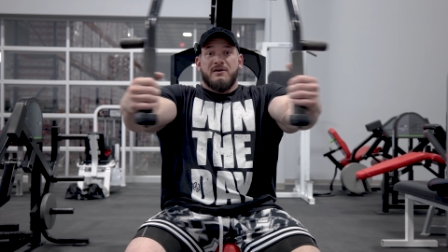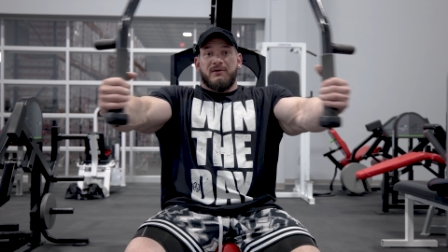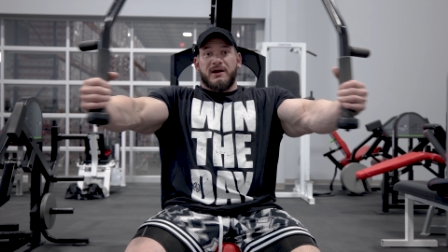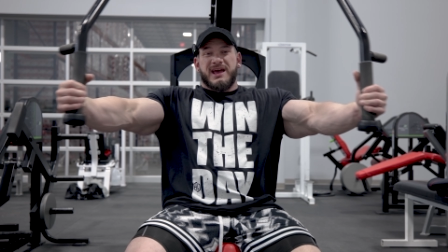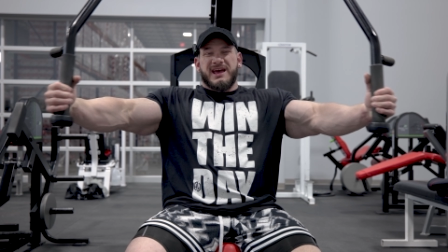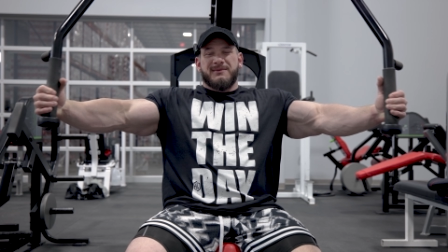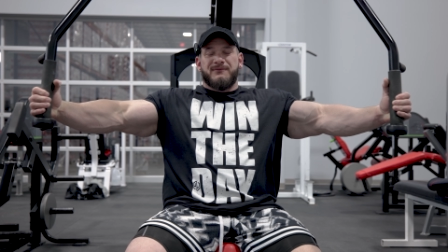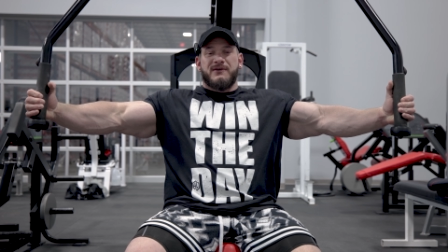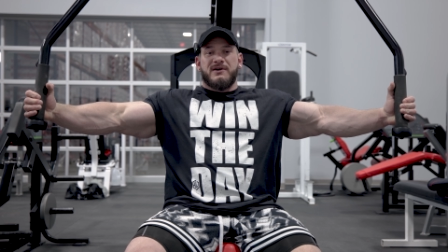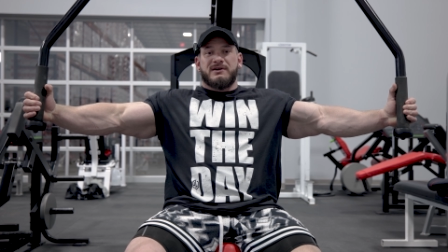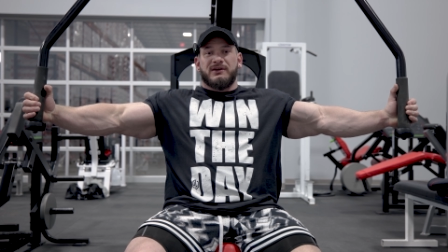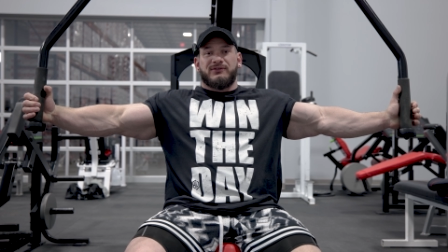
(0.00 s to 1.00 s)
What I am
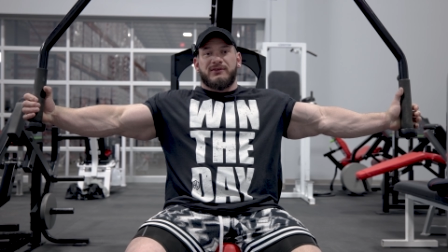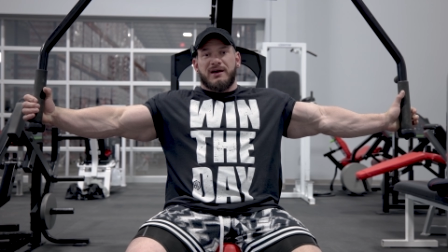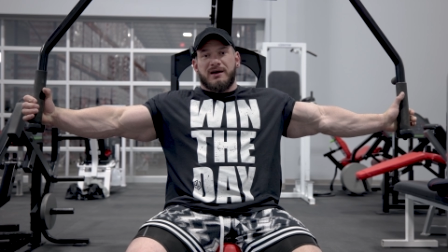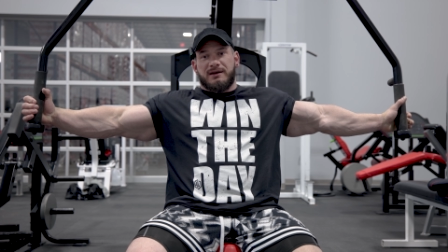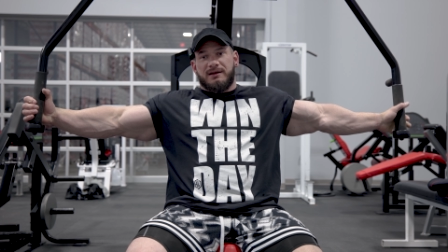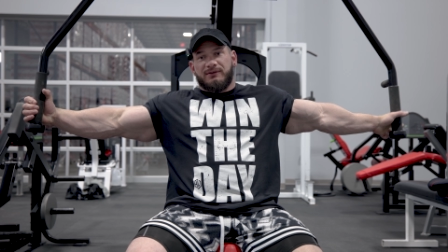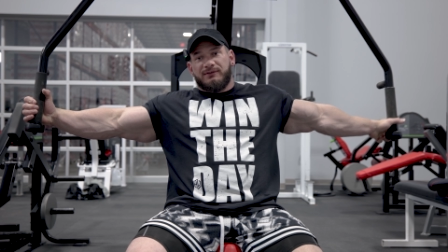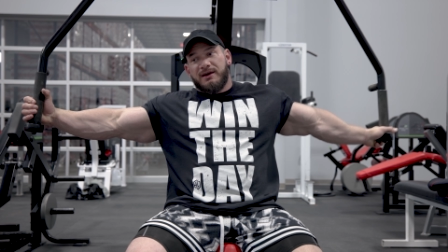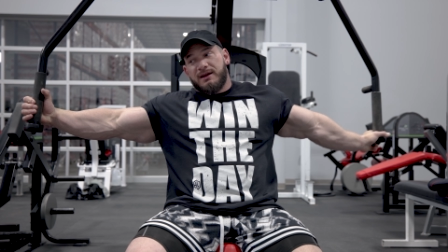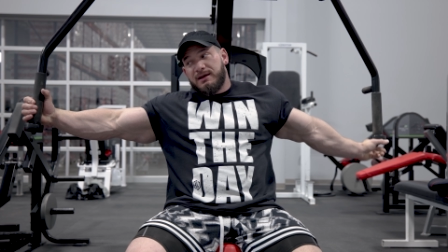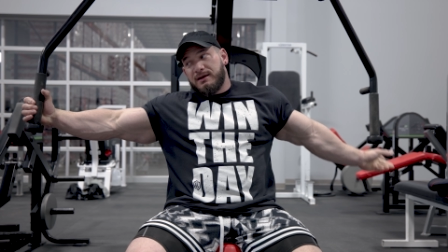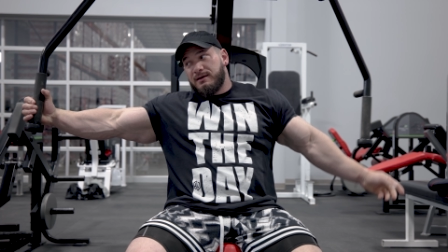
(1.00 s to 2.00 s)
focused on is
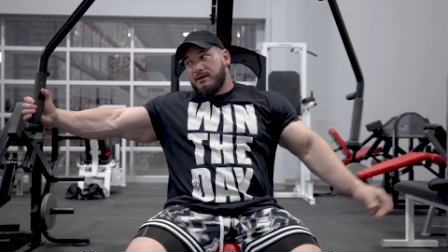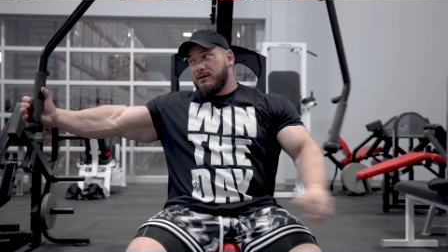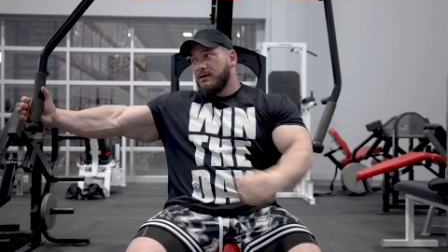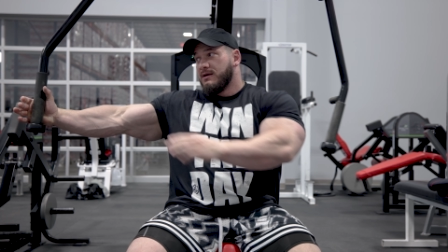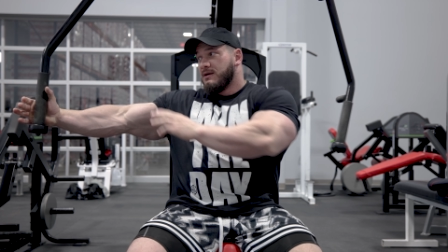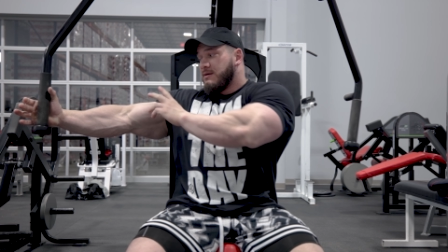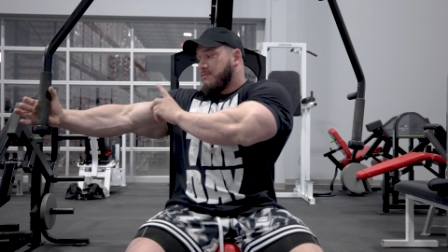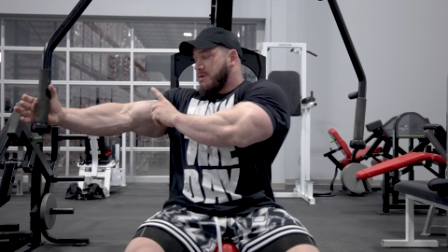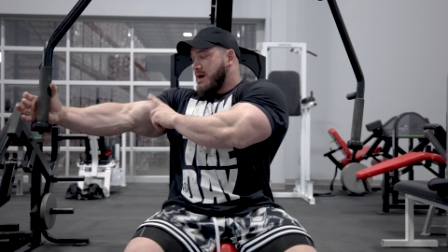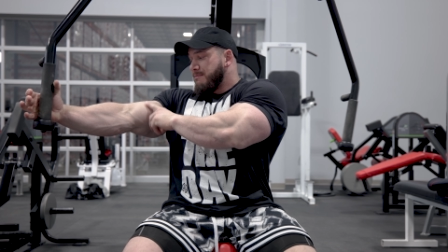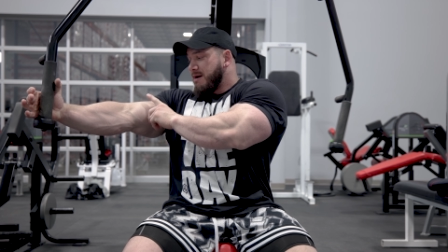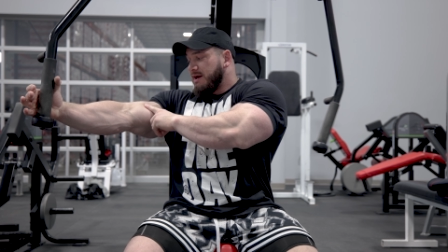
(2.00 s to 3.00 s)
getting
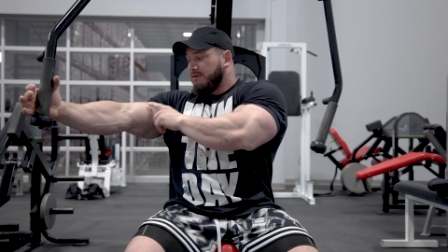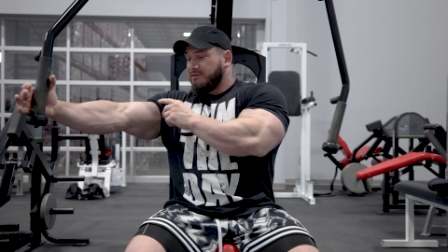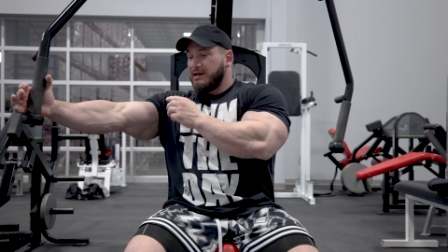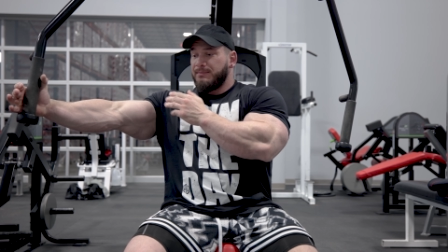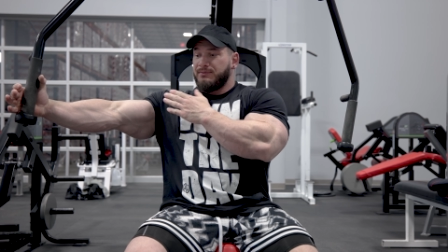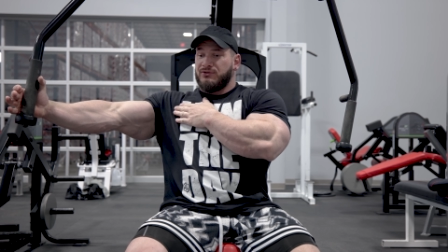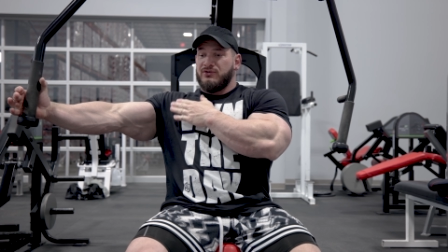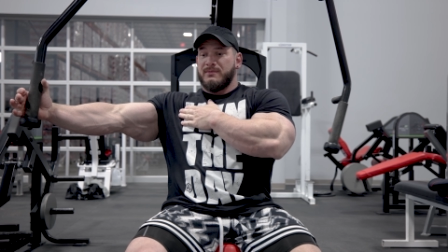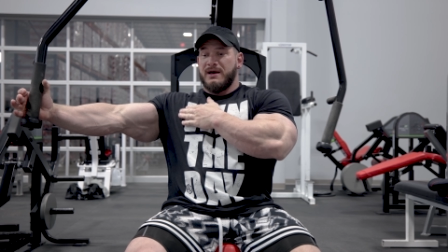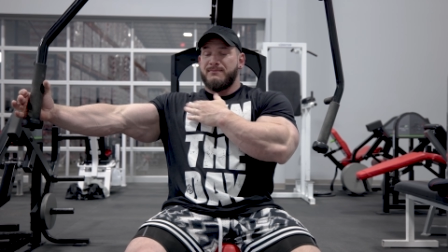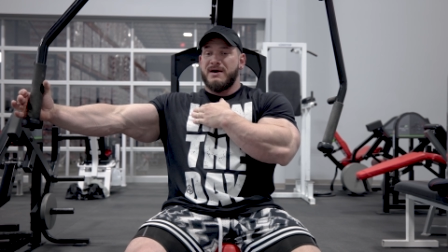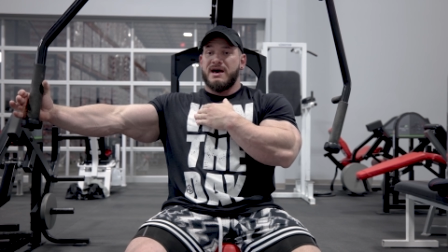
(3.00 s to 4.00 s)
my bicep to
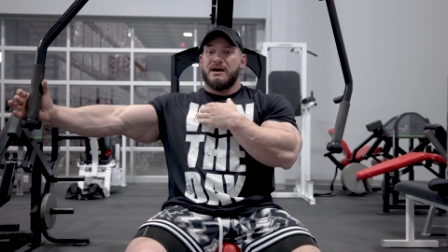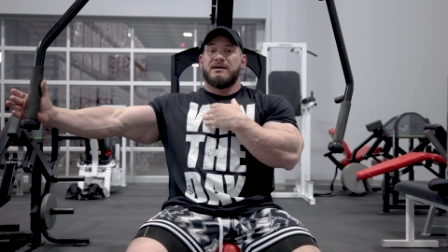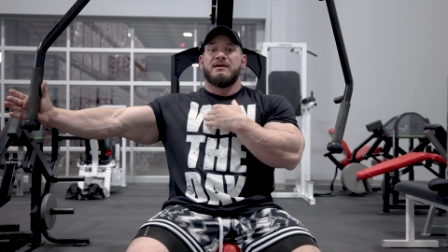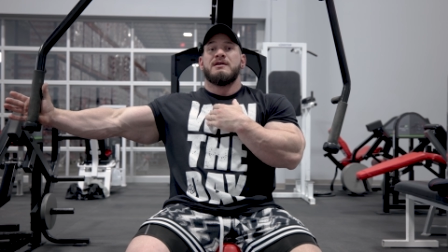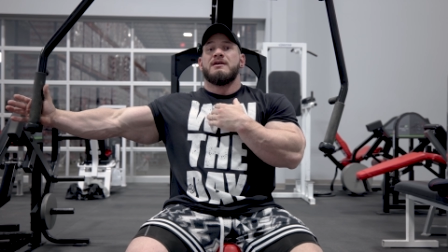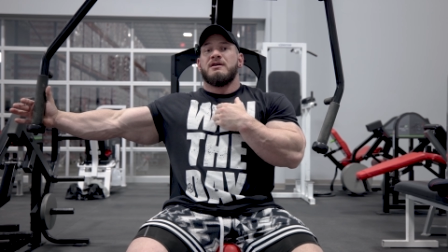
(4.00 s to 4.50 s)
my pec.